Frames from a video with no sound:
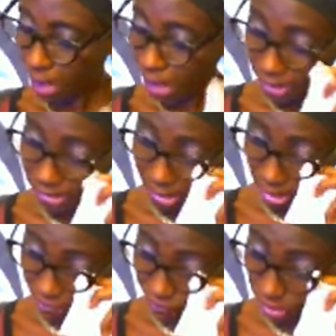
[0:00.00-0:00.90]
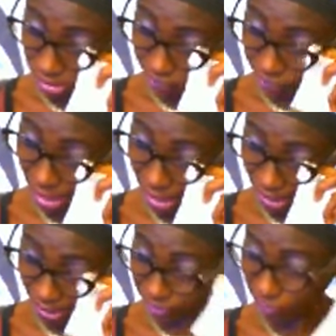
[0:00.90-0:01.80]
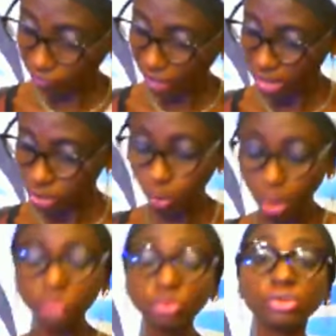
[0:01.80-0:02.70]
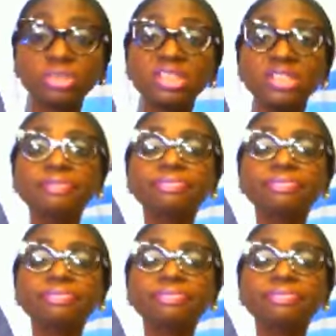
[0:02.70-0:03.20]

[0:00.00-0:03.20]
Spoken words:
Isaiah 45, verse 1 to 3.